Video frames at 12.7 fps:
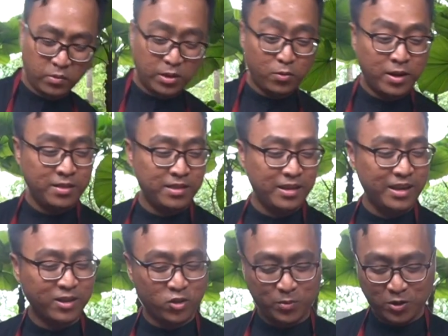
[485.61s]
We don't want the
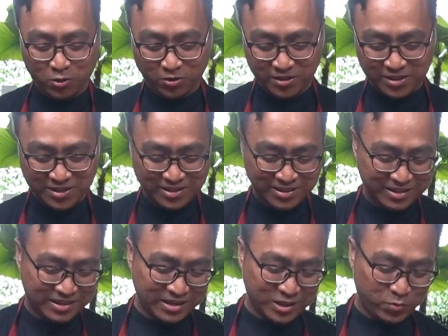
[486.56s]
egg to be cooked,
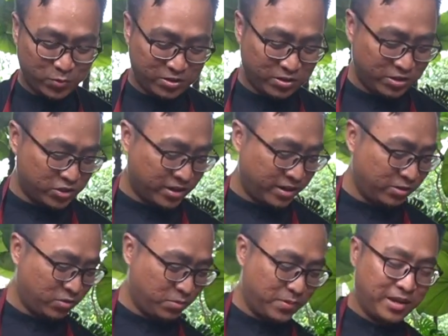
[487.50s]
as we are not trying
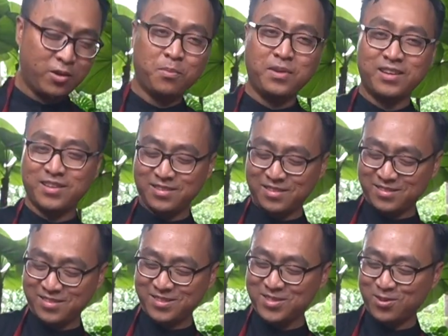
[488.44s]
to make an omelette.
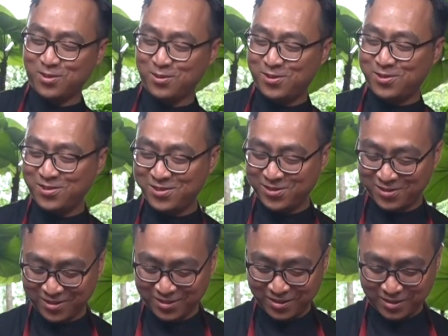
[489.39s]
So,
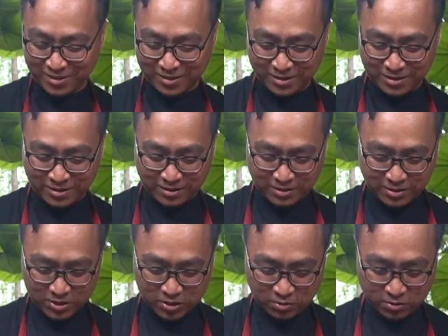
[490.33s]

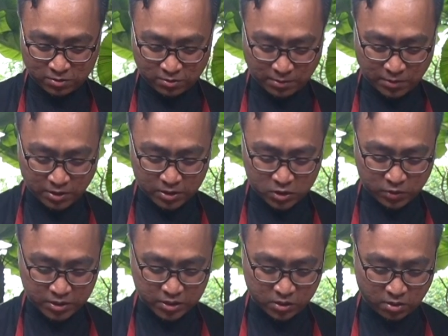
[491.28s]
so I'm going to
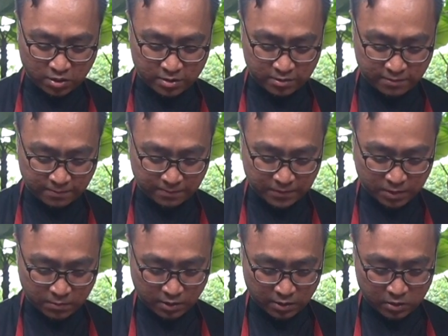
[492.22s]
switch this on.
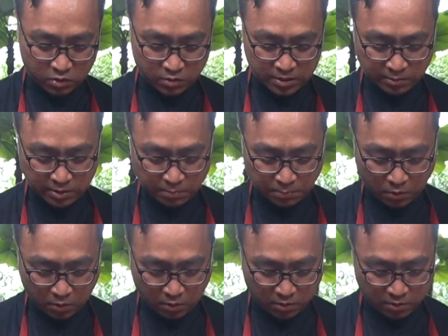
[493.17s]
What I'm going to do is I'm going to
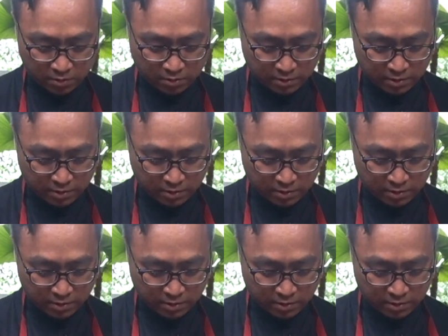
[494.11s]
pour